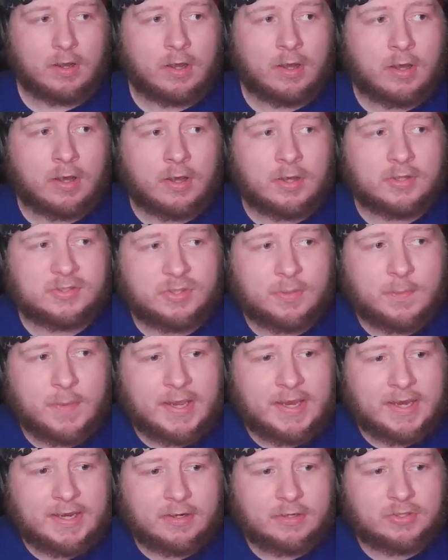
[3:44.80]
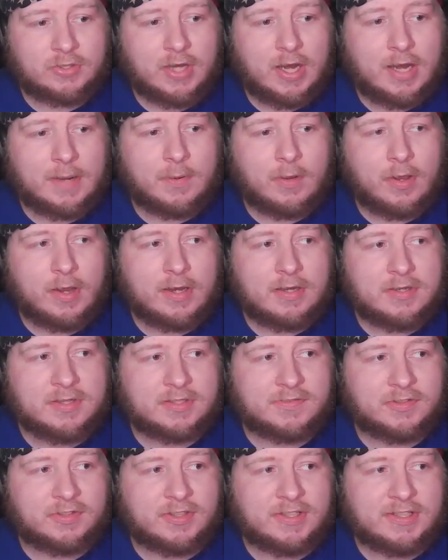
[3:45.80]
Also might get a tripod just
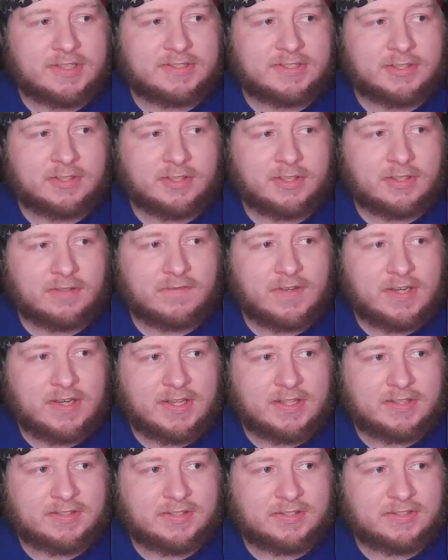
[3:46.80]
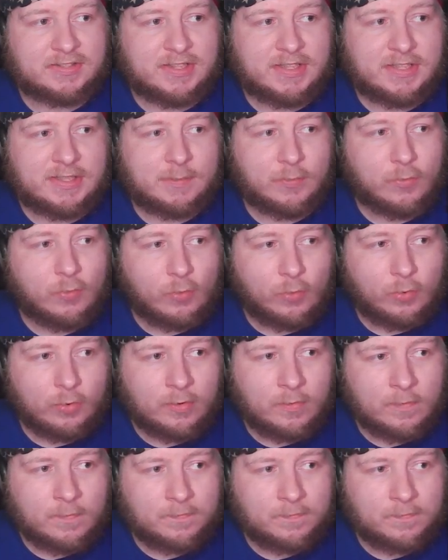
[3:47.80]
for easier convenience to see more.